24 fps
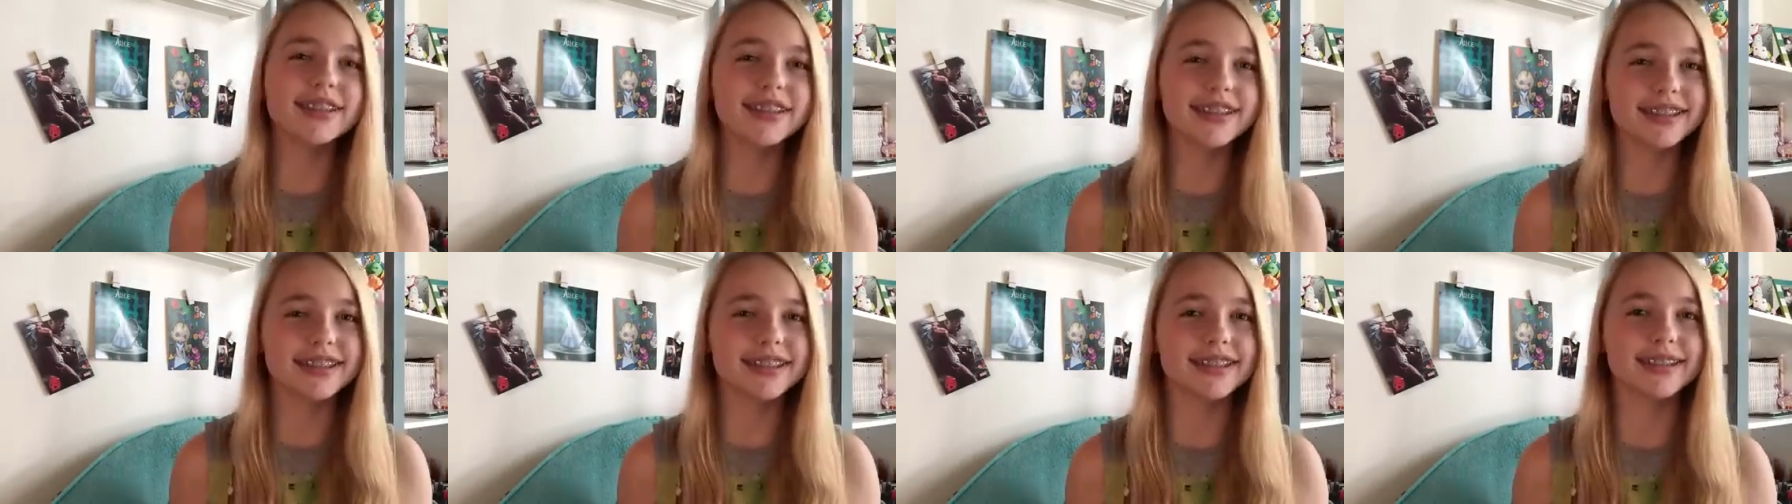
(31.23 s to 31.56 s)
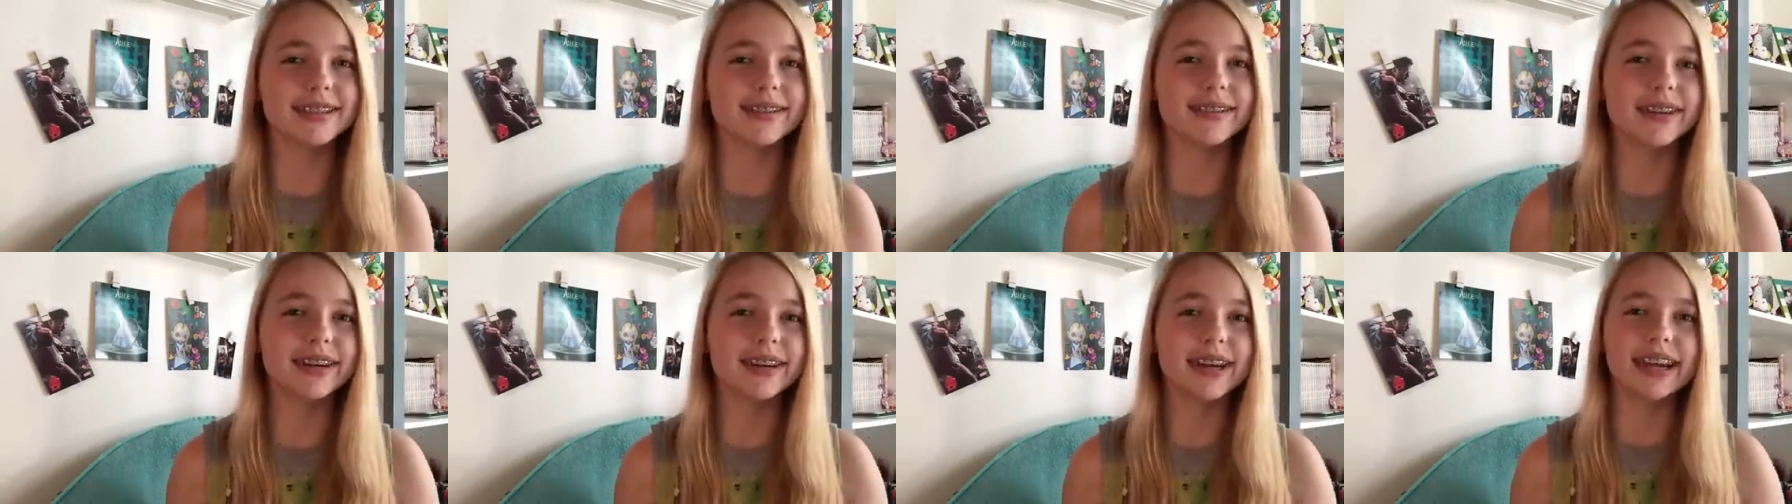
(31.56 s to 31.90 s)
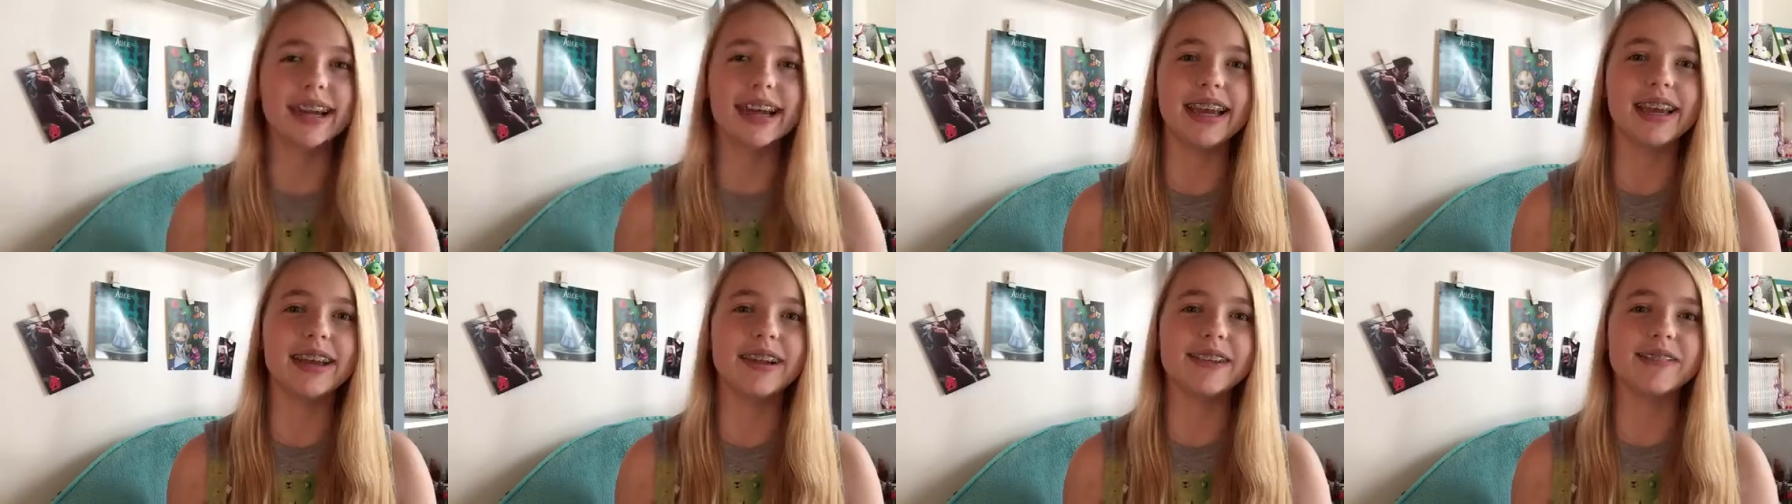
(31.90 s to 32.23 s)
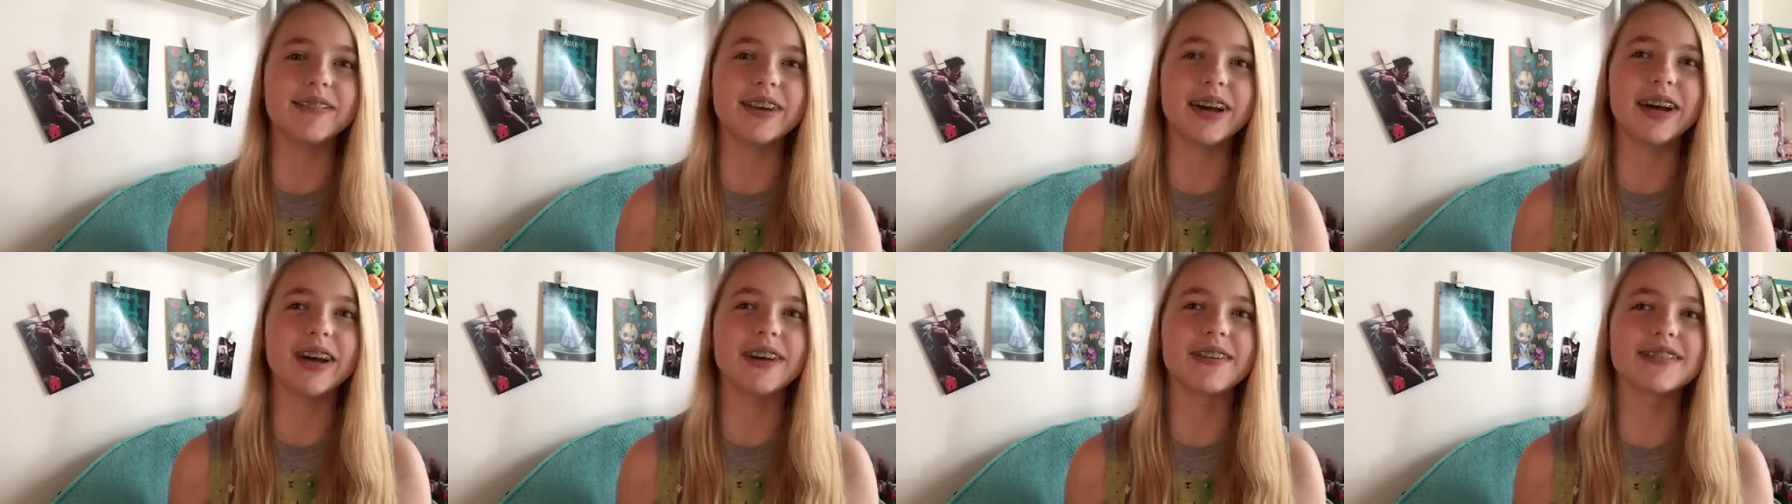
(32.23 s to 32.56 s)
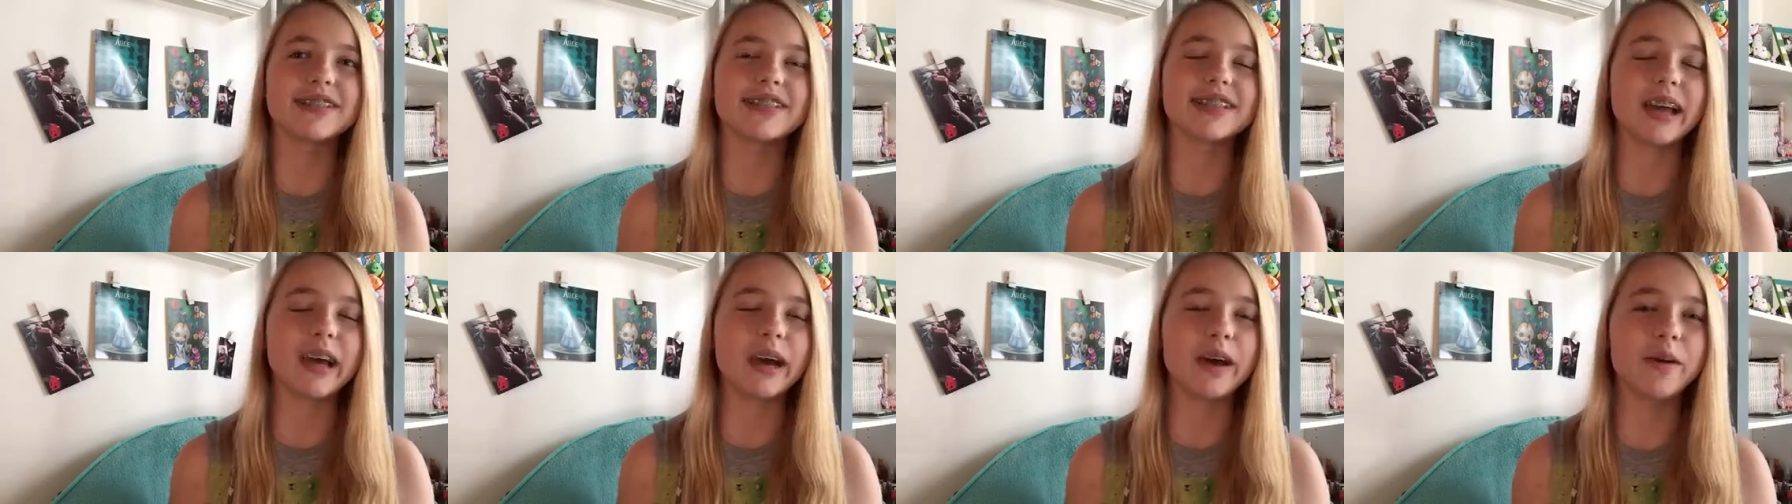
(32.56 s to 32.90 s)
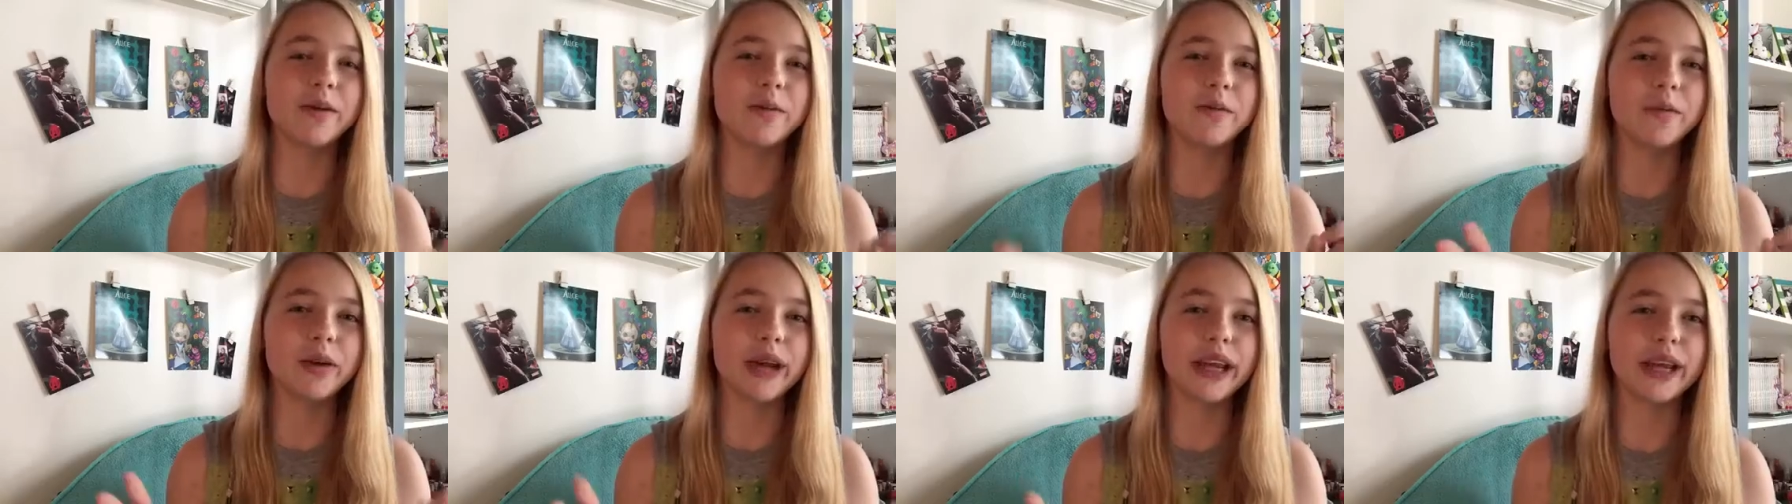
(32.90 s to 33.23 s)
This story involves
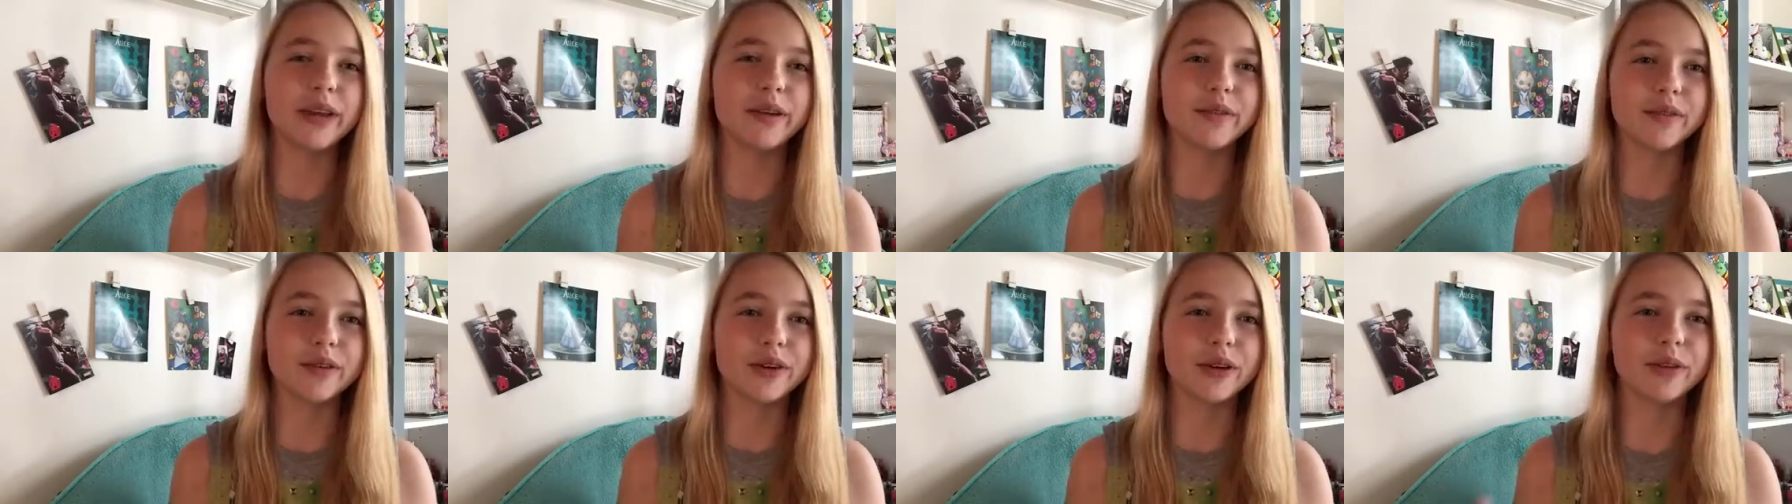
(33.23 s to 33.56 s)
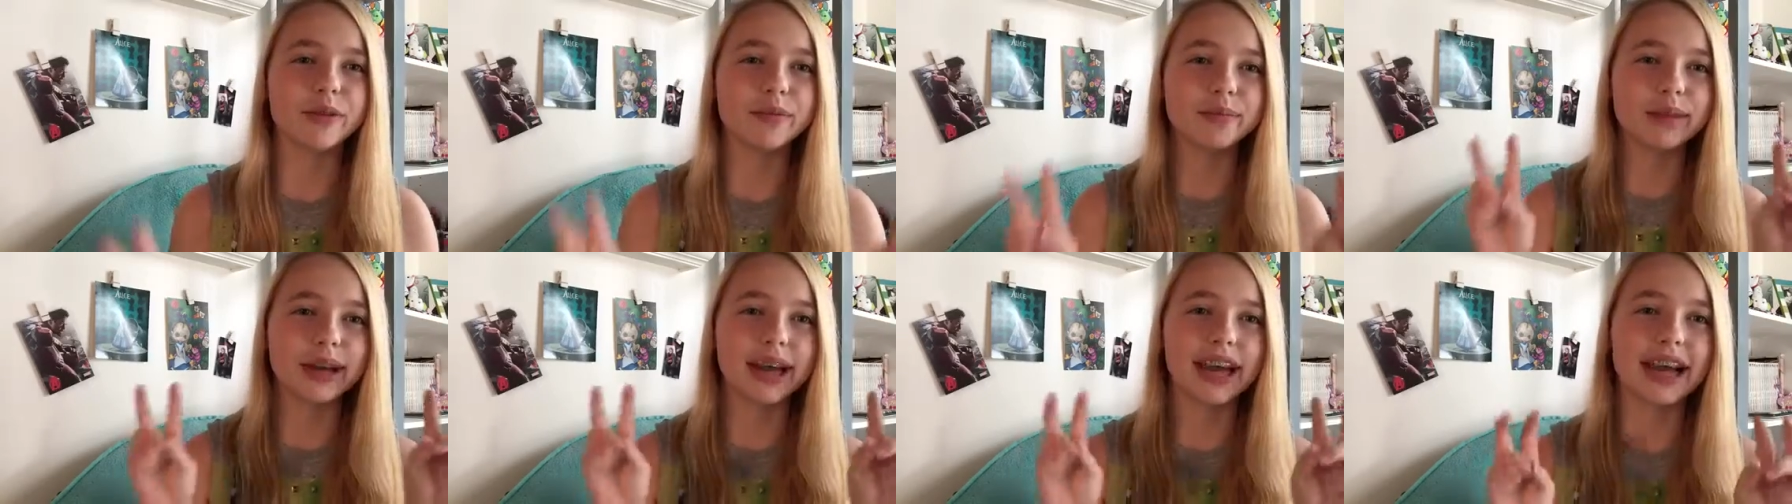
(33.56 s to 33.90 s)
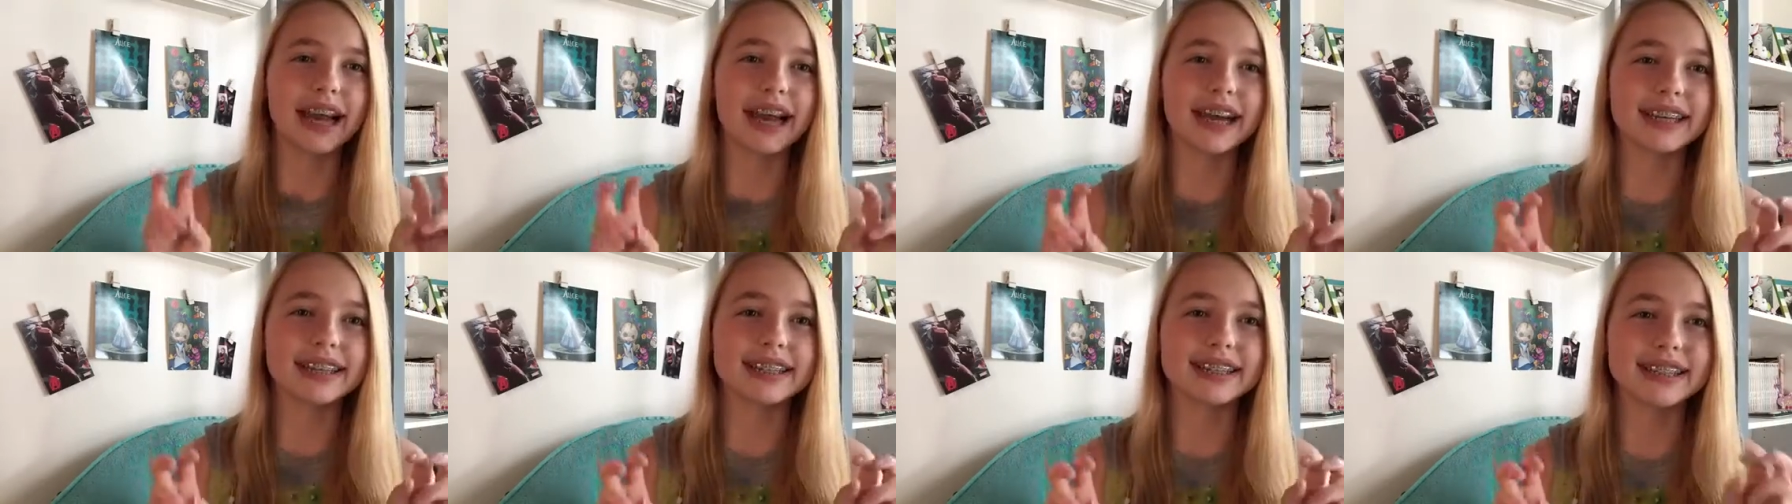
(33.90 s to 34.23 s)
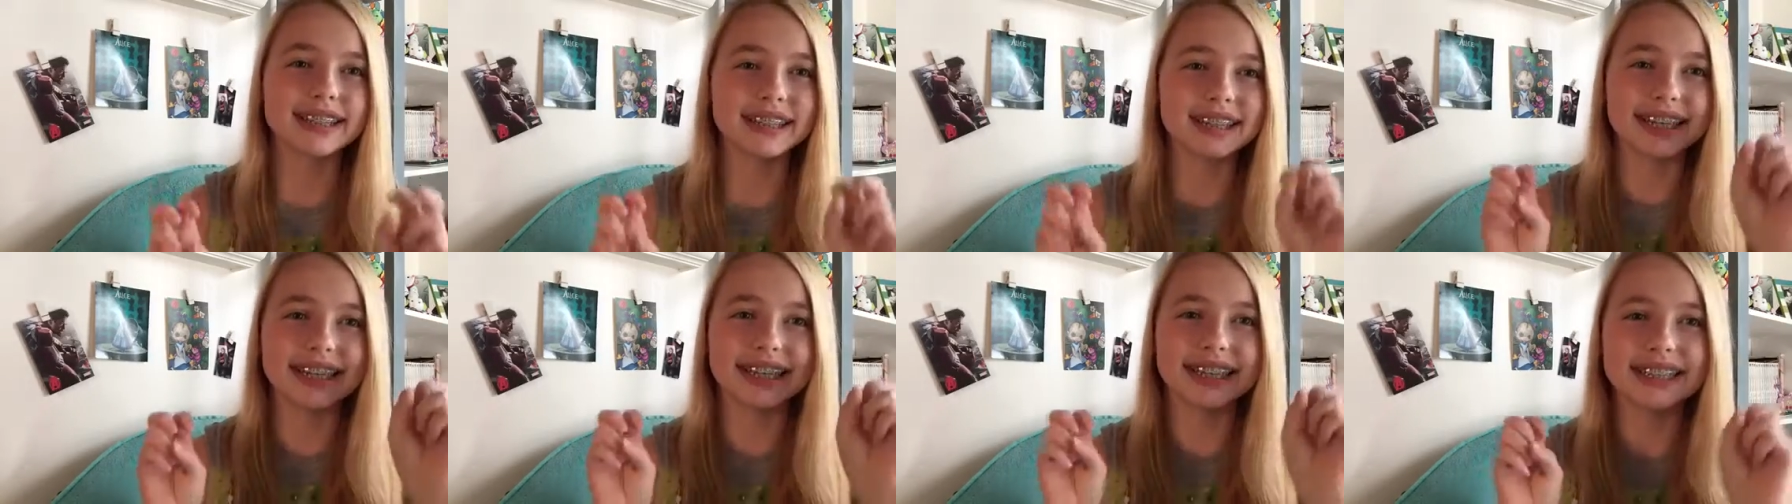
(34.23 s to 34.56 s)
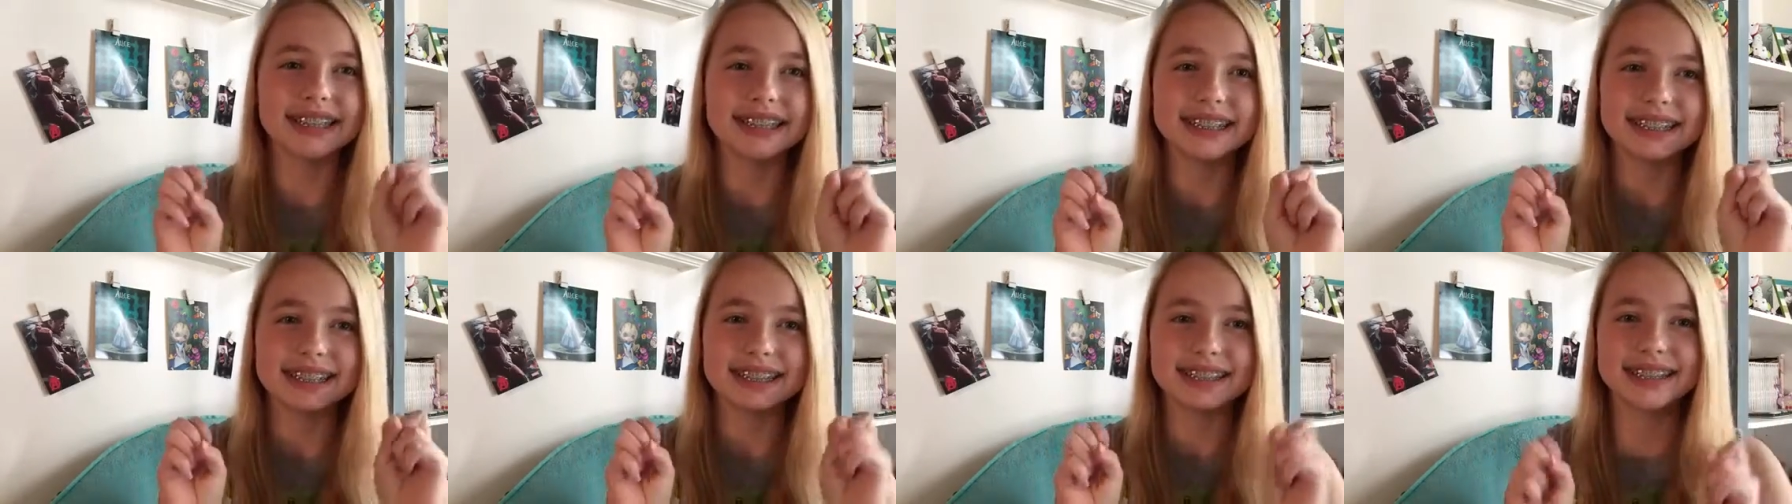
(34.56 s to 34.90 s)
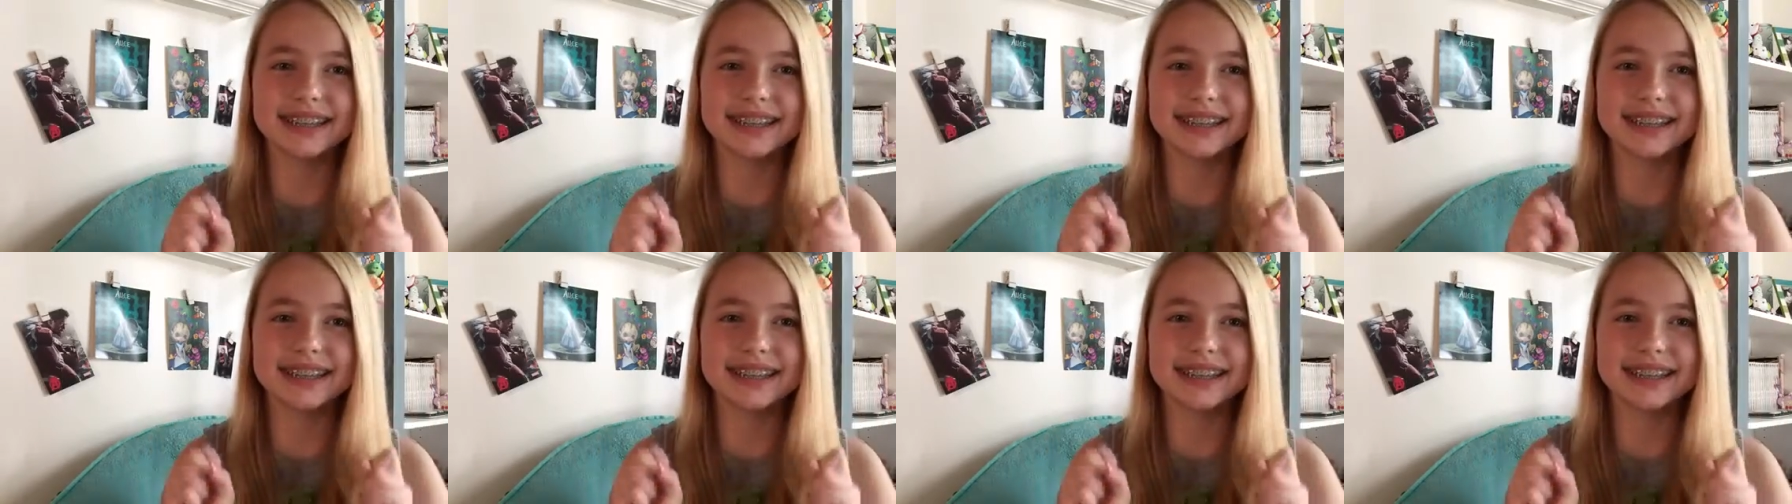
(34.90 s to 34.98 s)
a weight room accident,